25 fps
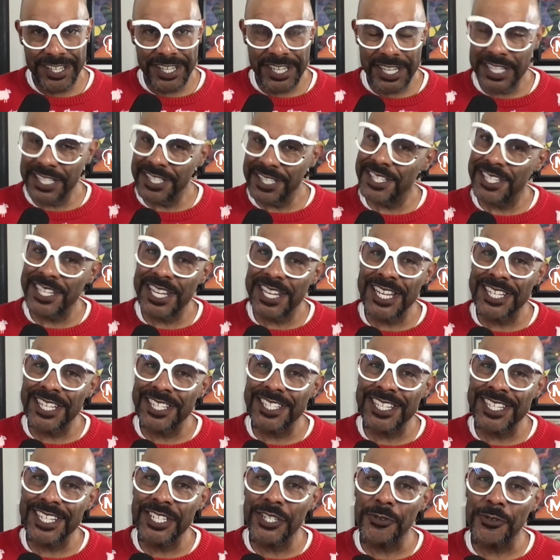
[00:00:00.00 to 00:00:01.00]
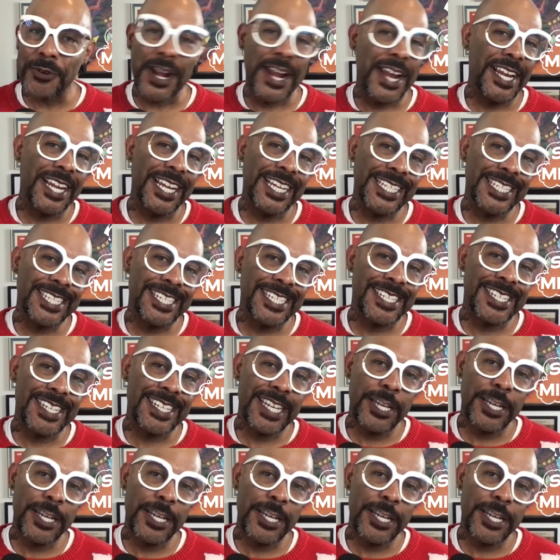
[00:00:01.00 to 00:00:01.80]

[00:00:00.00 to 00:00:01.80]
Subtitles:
Incest and Dragons.